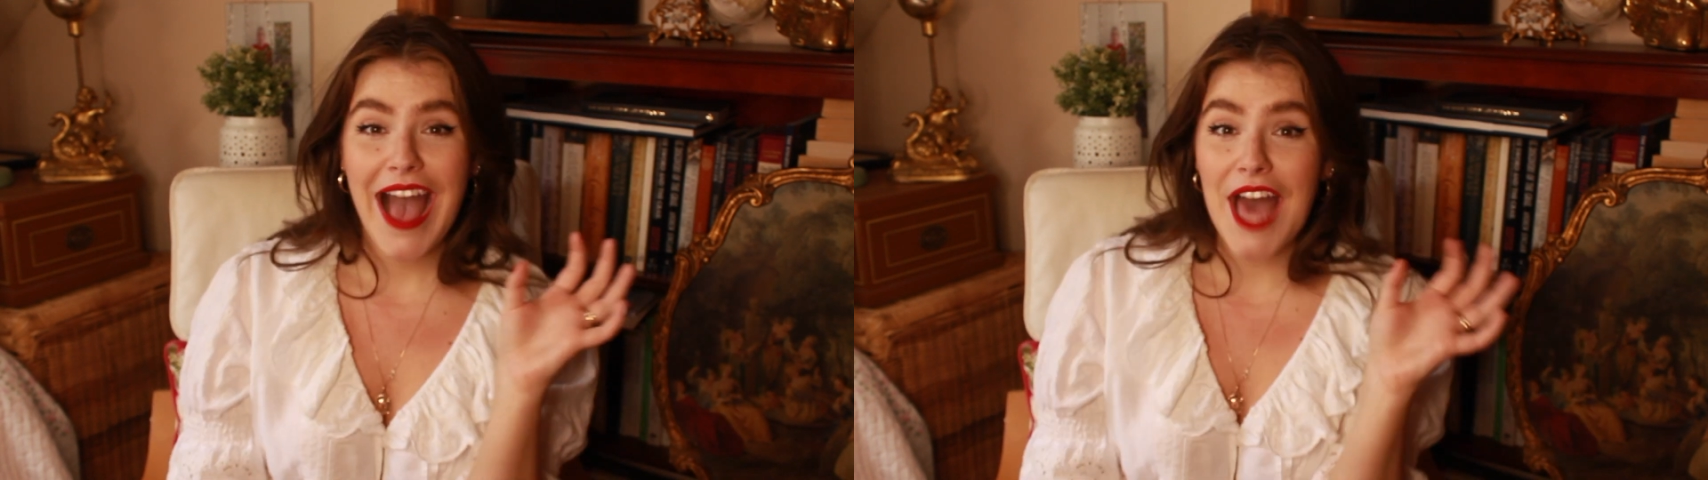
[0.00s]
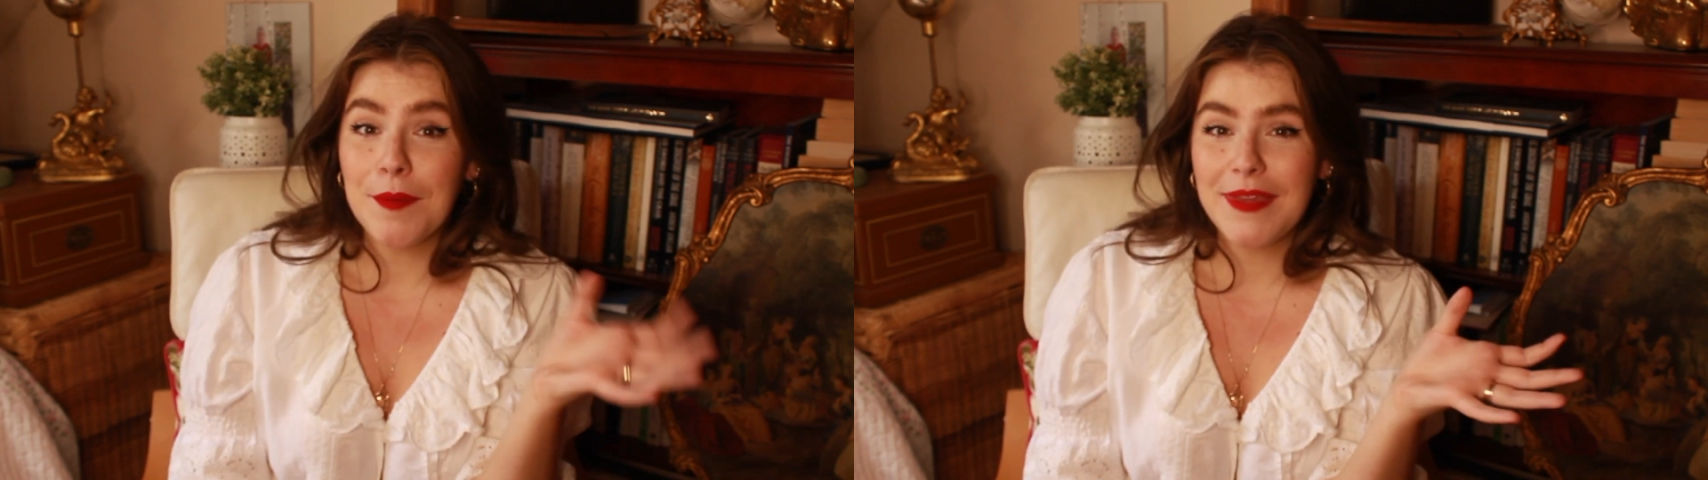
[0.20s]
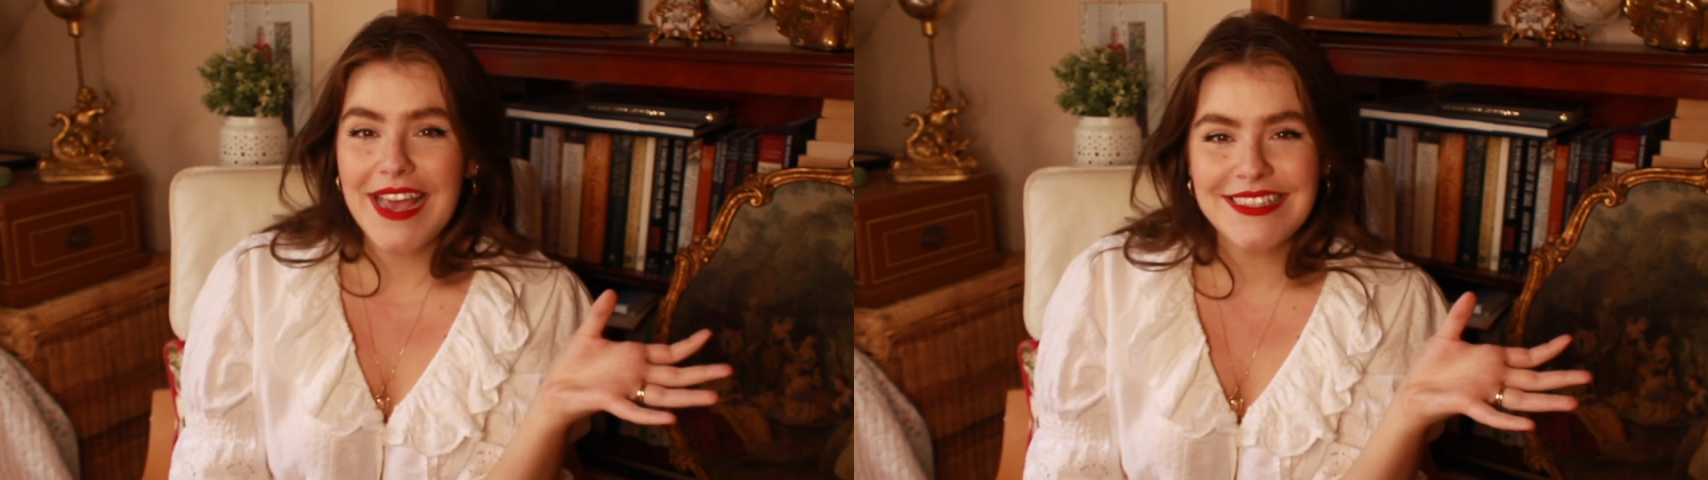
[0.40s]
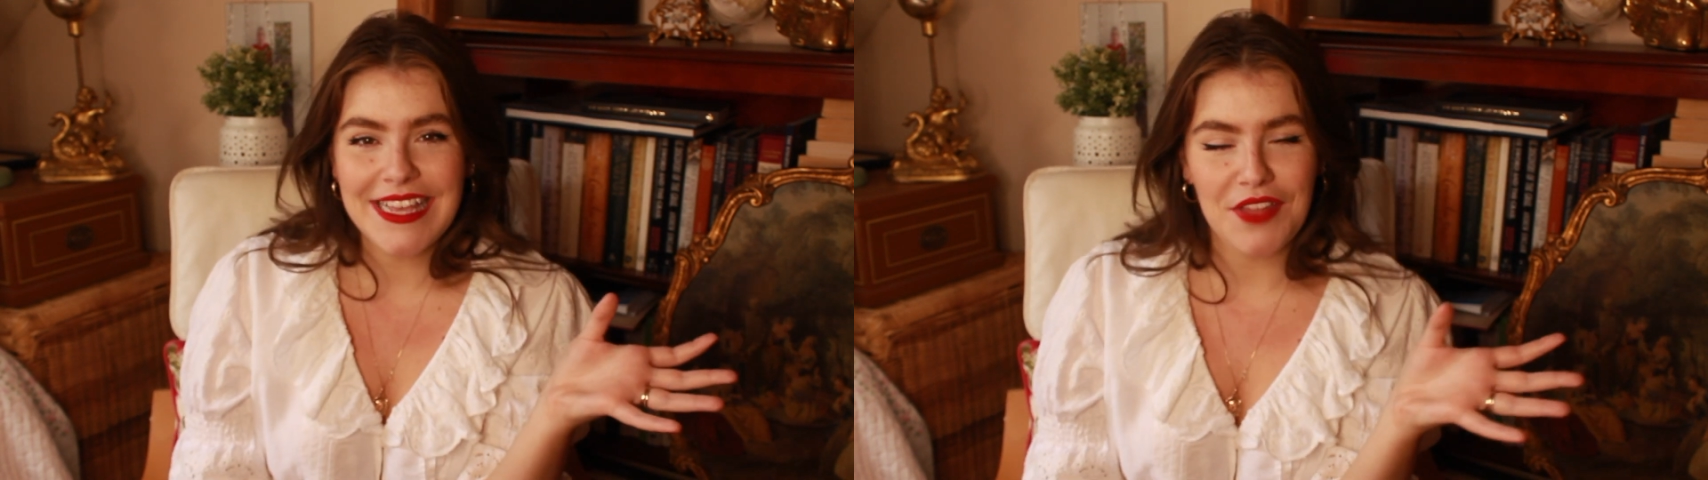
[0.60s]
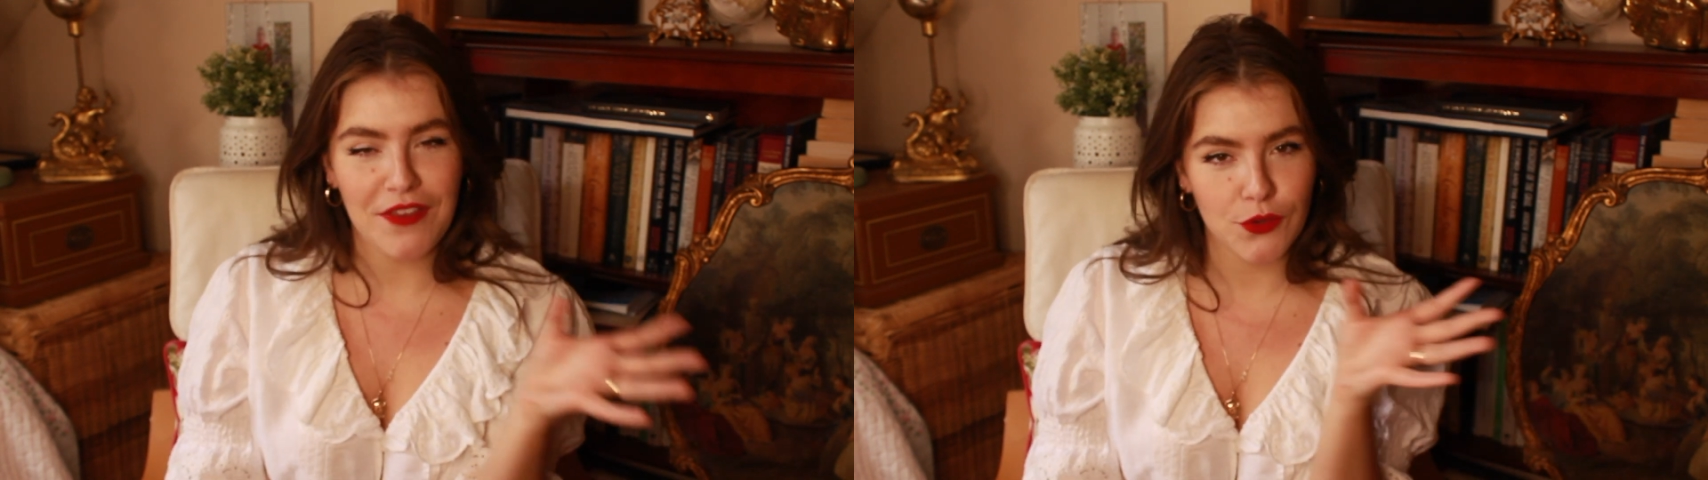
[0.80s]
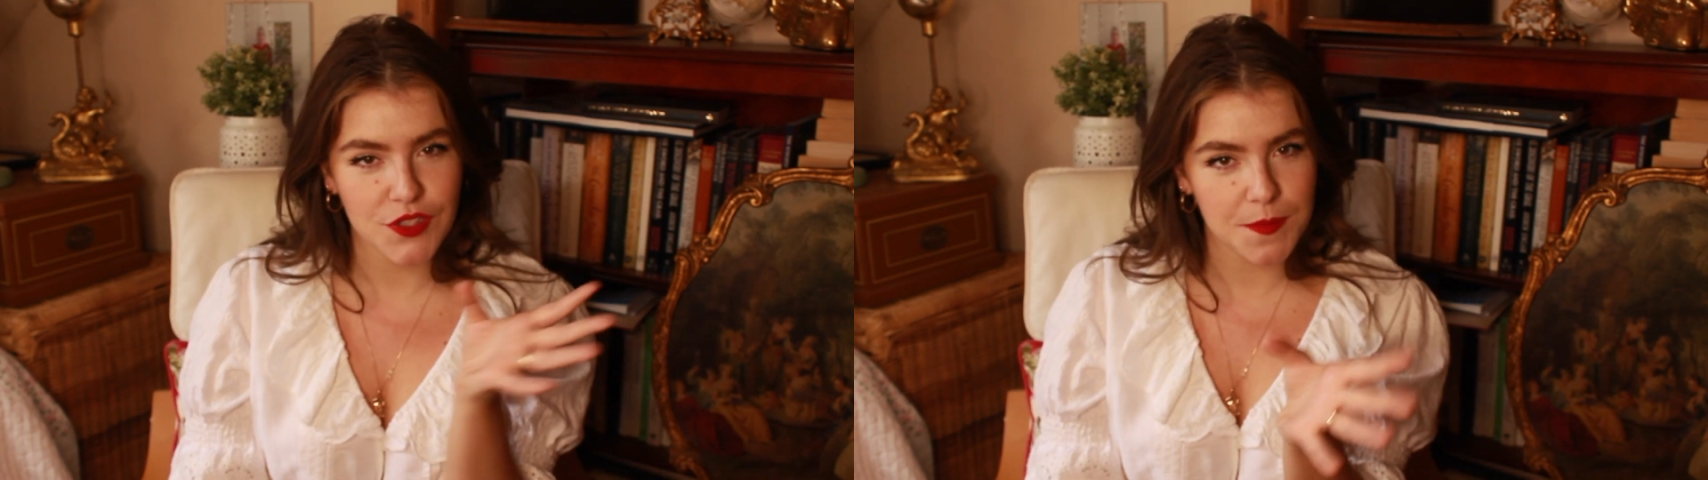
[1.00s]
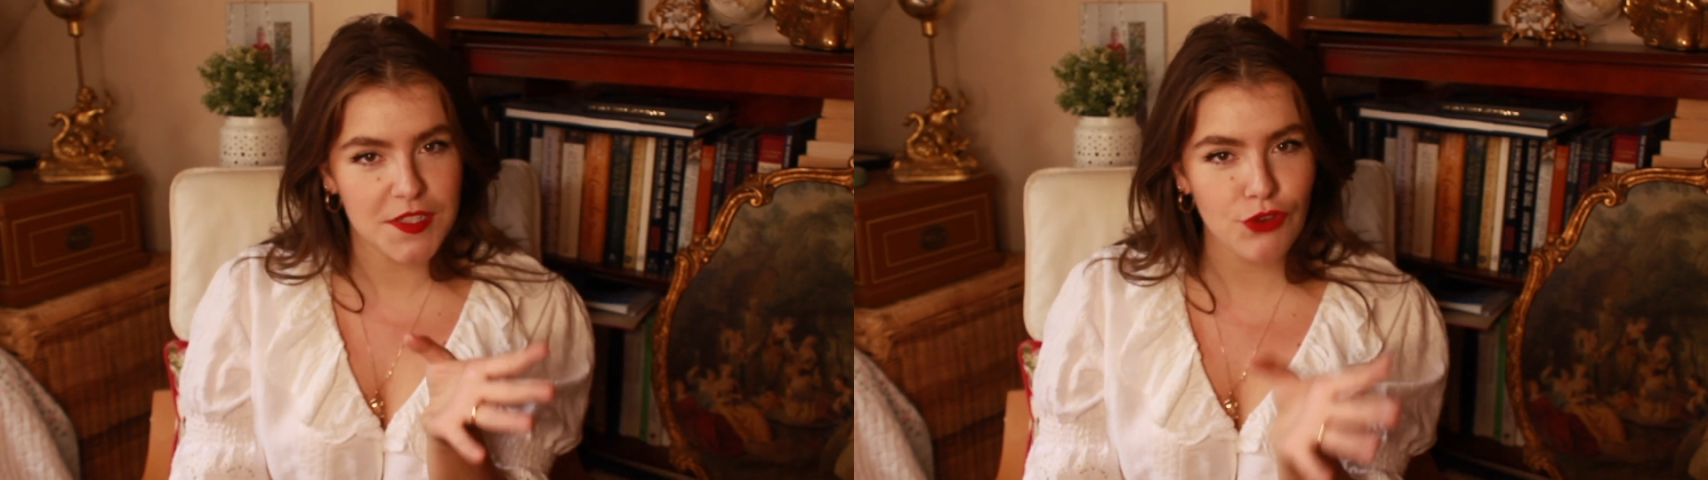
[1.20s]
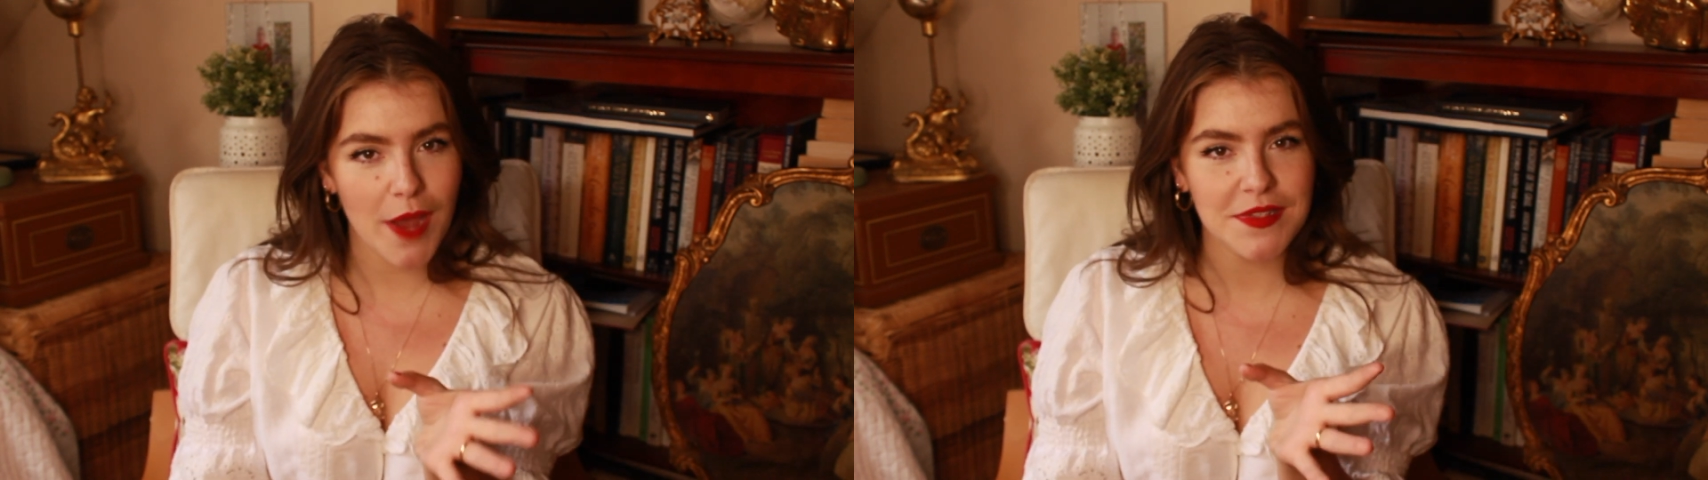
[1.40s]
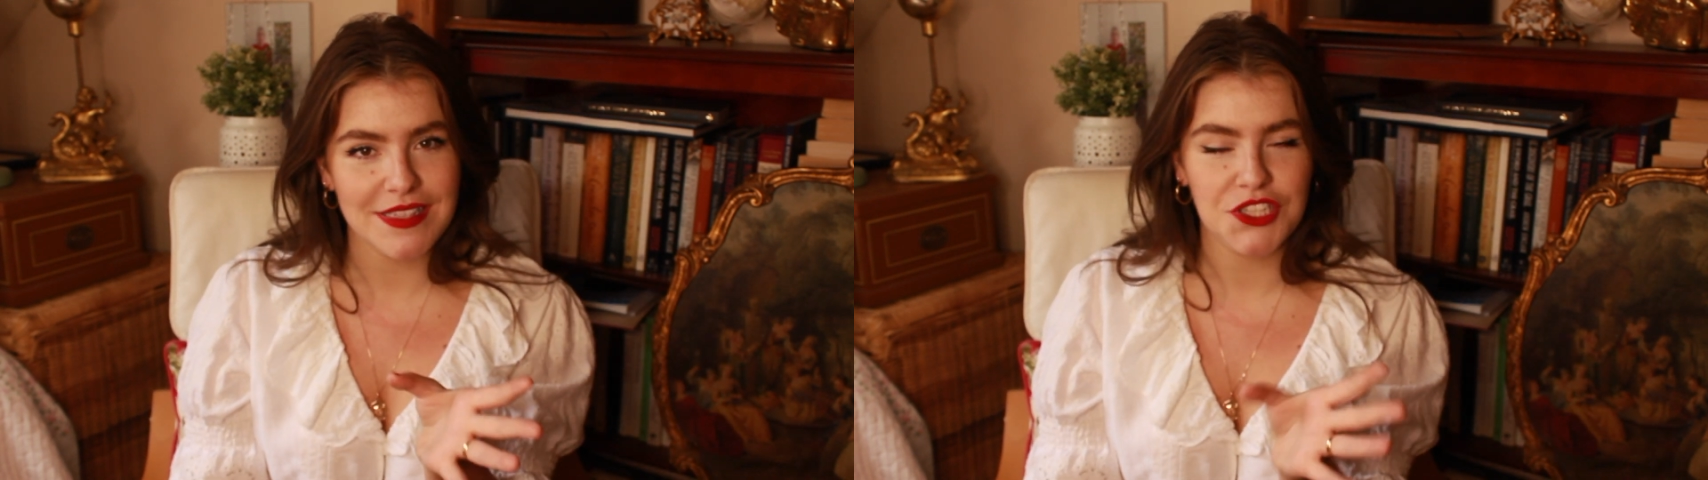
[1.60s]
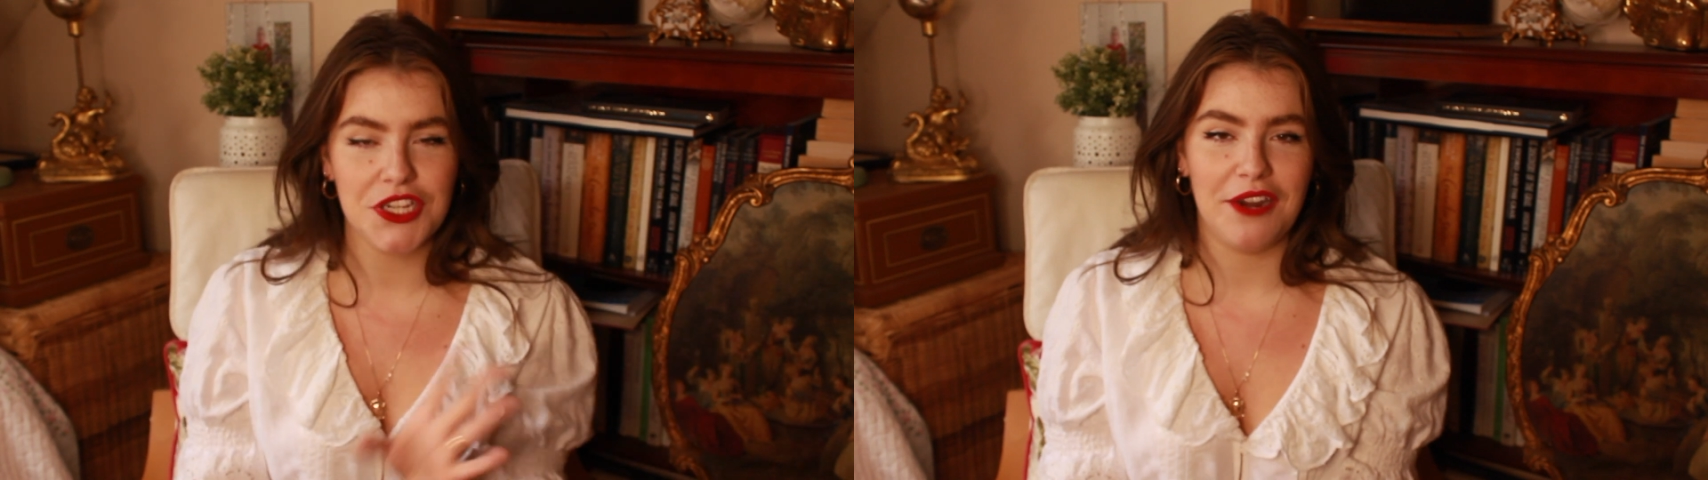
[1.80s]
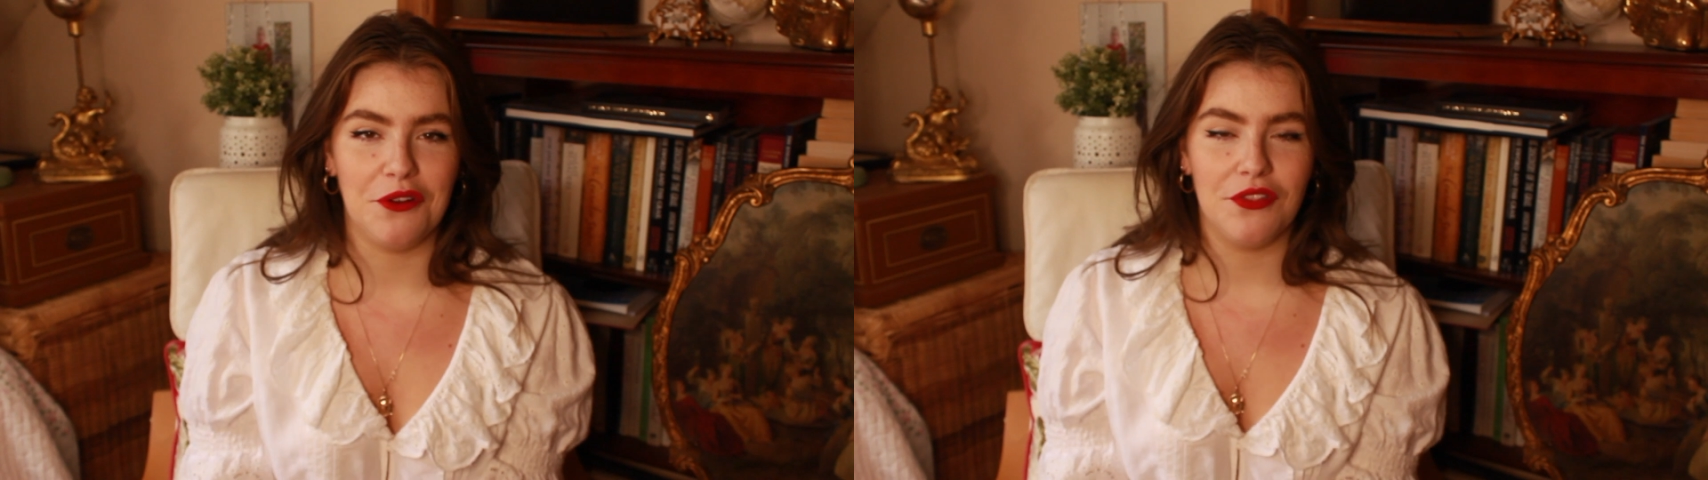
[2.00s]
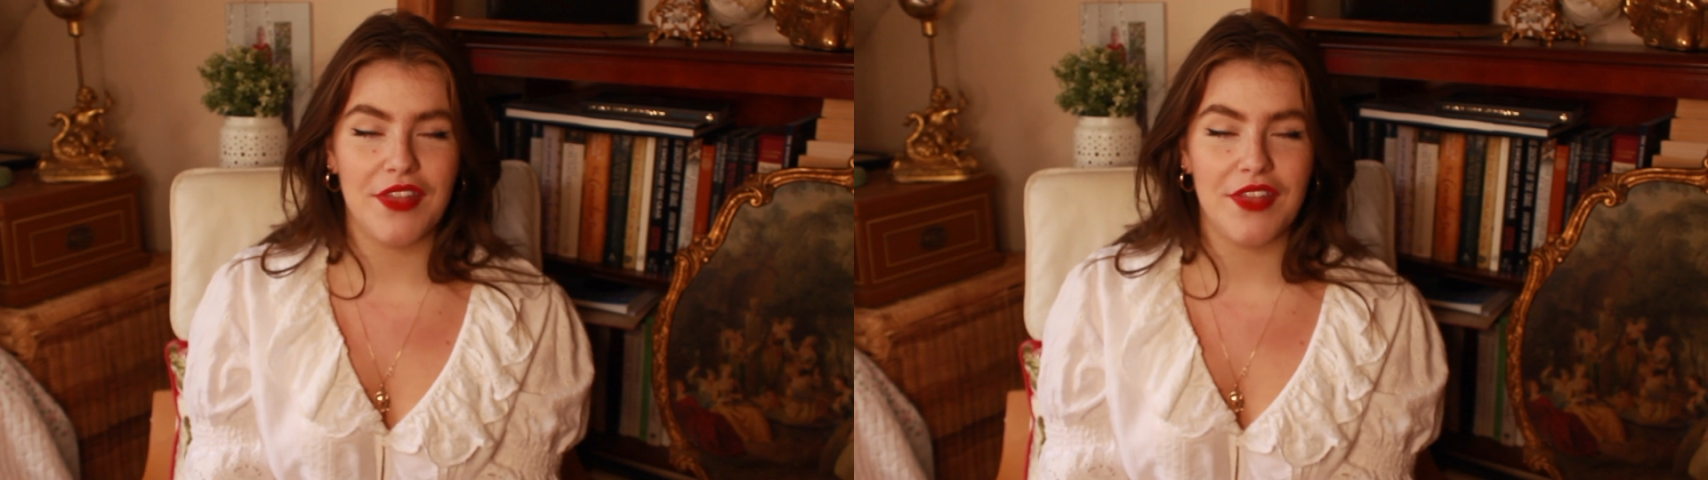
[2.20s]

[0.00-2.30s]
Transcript: And I'm guessing that if you're subscribed to this channel,